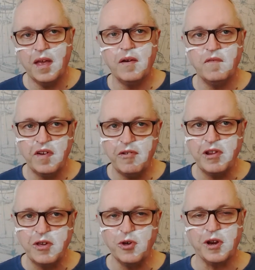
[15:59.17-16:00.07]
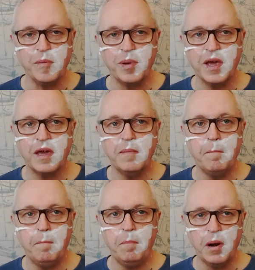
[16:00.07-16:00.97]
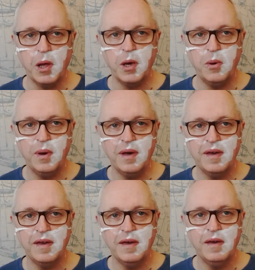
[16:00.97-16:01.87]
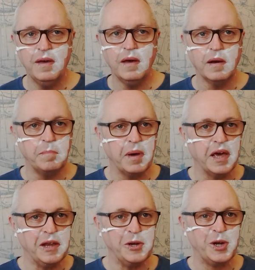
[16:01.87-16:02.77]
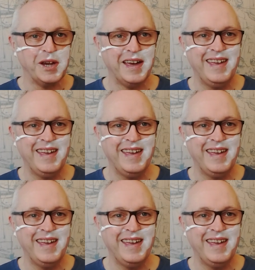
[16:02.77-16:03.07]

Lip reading: I'm very good at picking blue and beige.